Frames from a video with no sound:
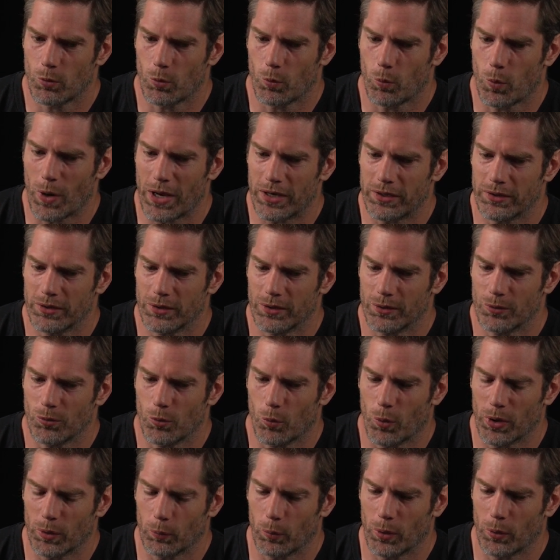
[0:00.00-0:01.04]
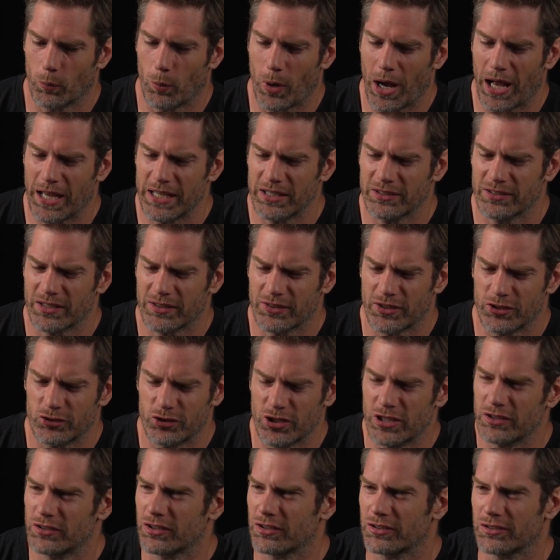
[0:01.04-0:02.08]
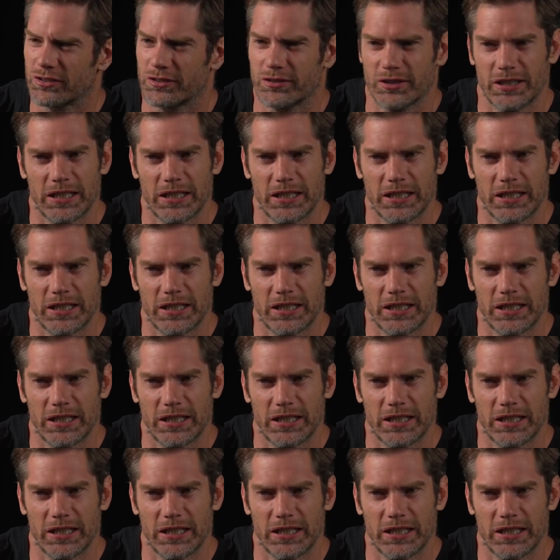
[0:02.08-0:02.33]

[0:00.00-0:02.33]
why is it that Jesus